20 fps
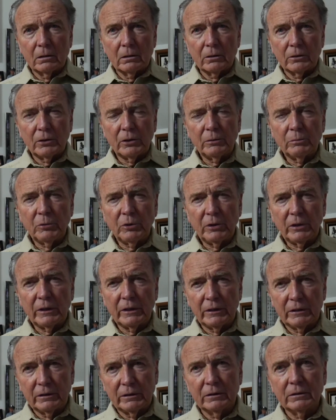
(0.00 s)
Good
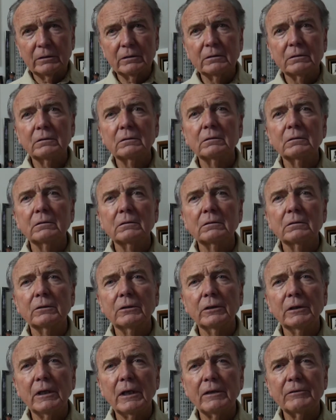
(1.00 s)
morning,
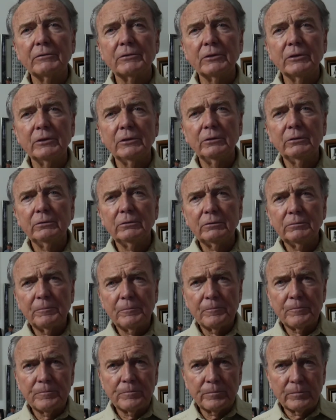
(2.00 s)
good afternoon,
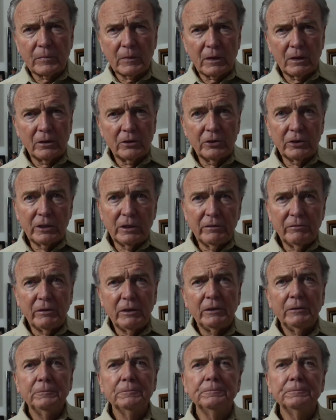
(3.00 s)
good evening,